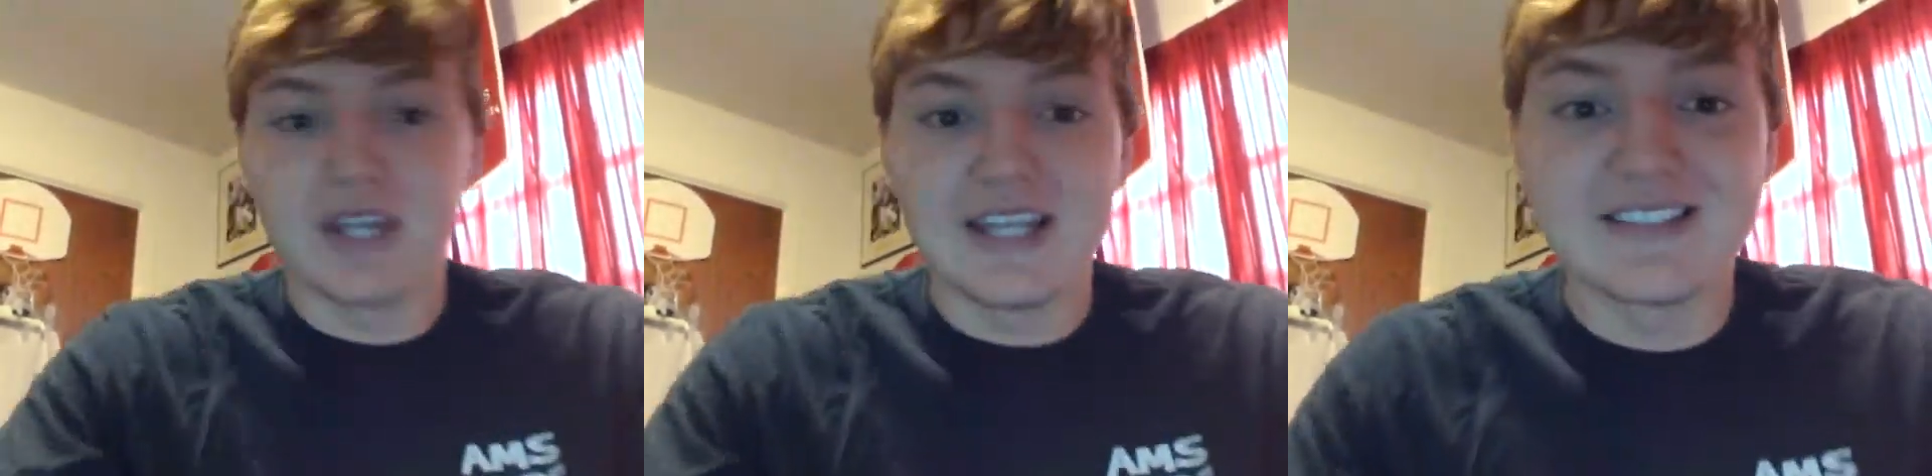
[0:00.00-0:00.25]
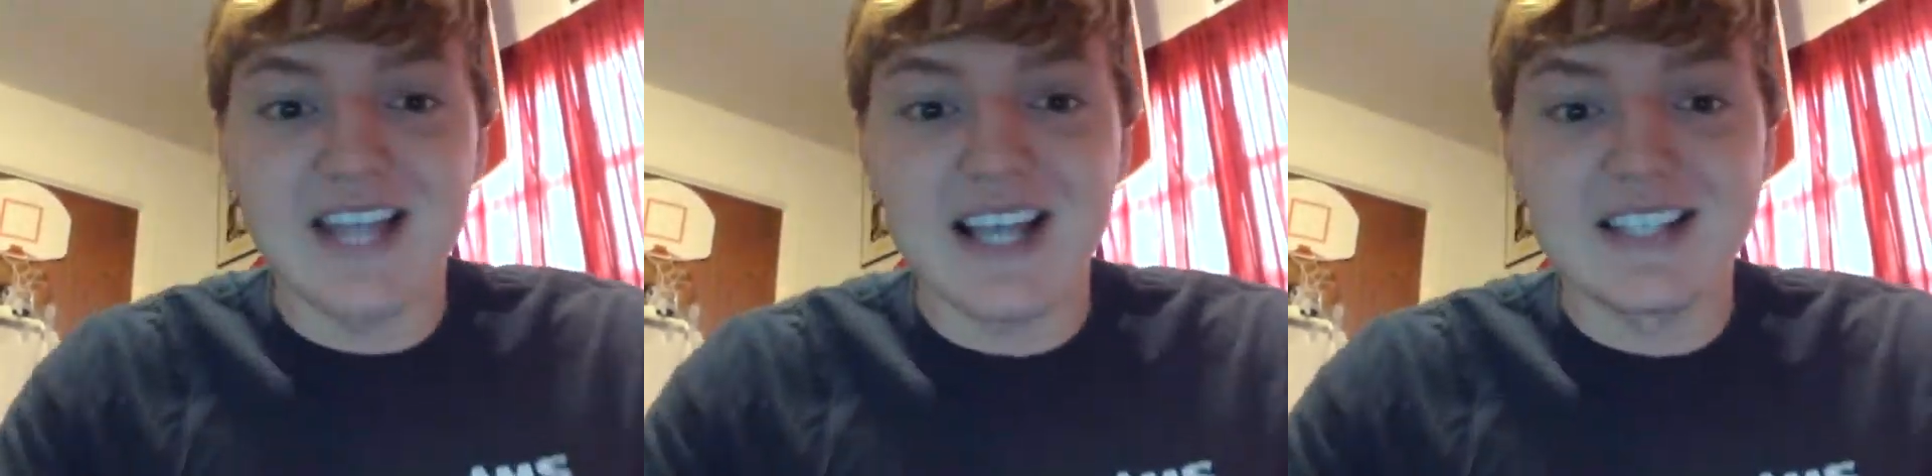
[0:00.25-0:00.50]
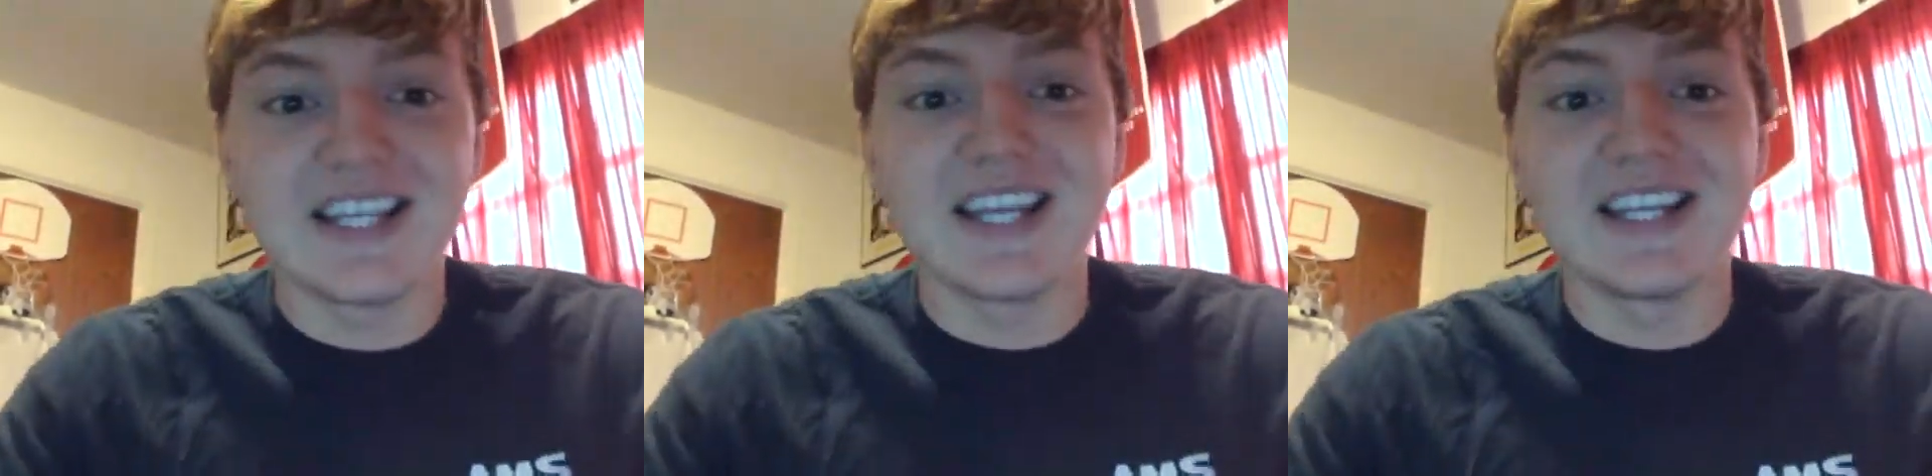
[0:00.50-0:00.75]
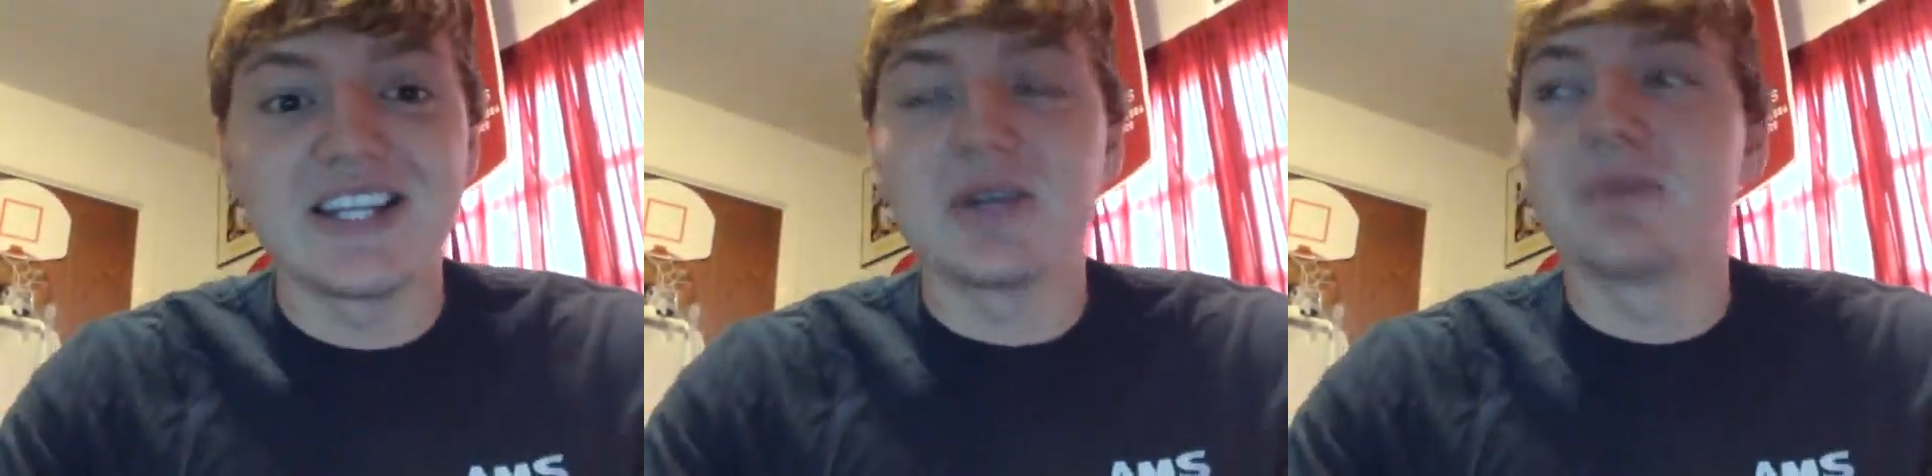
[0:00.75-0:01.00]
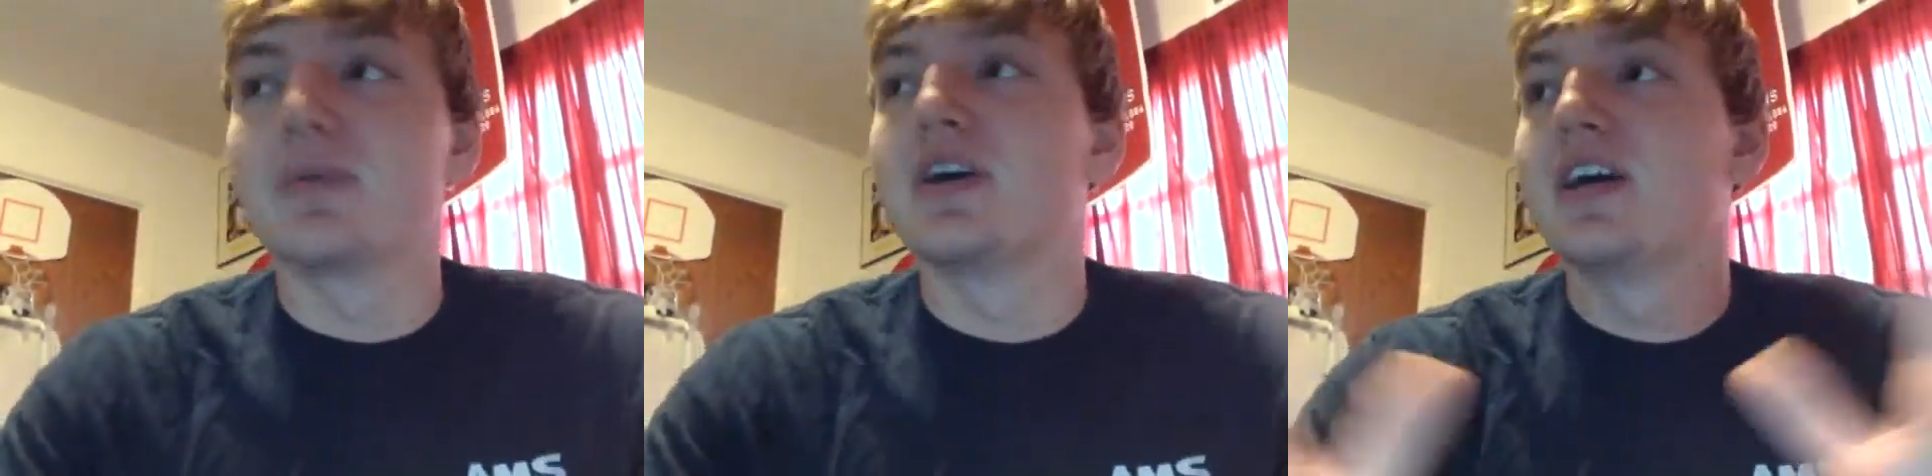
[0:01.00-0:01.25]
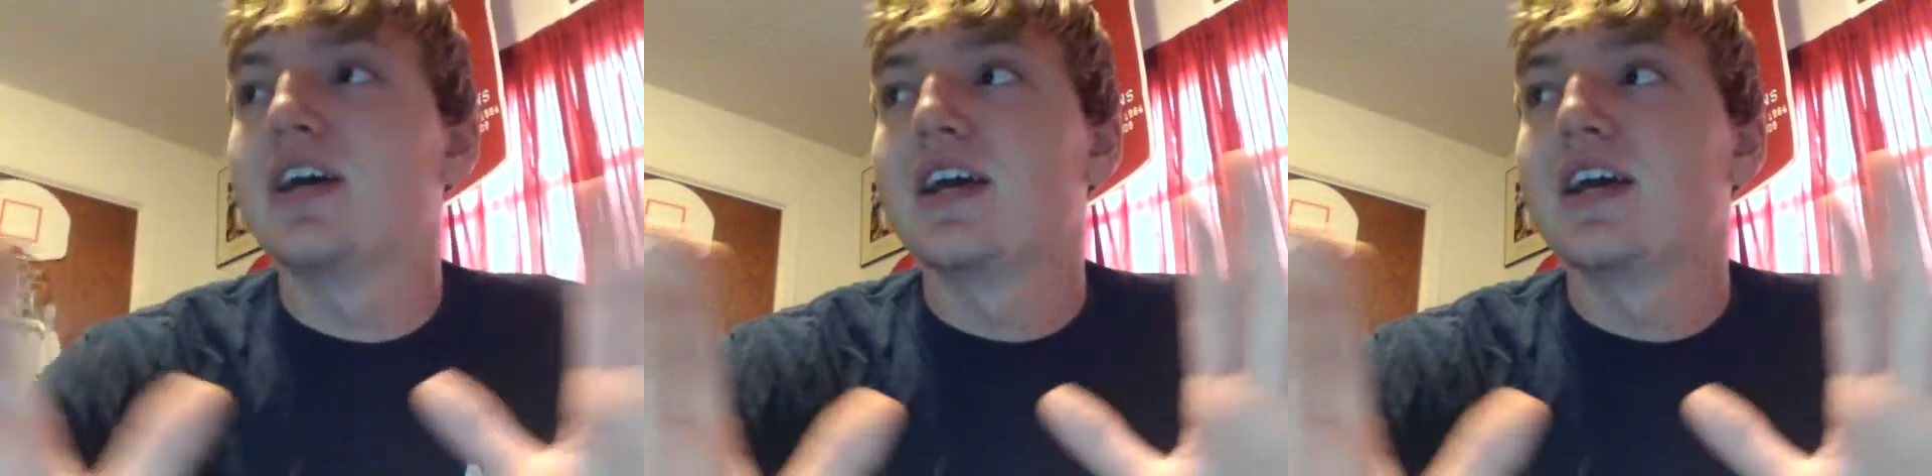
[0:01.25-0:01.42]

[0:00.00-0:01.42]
is Texas A&M.